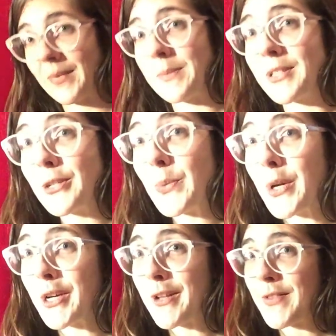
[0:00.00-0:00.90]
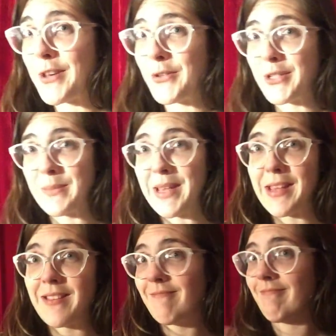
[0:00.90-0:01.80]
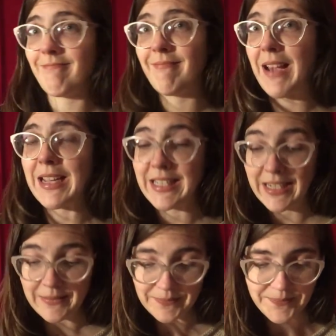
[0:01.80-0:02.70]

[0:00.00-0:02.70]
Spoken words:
Still working on the new to me idea.